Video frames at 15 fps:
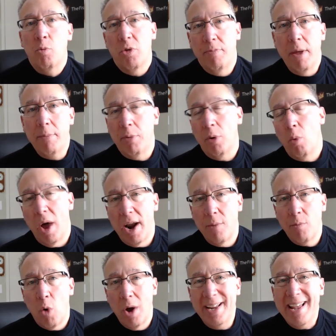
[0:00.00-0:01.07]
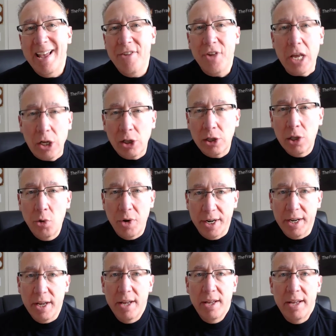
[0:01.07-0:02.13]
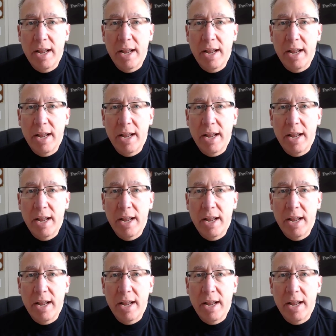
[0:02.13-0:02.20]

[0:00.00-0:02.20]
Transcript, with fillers: with people one-on-one is included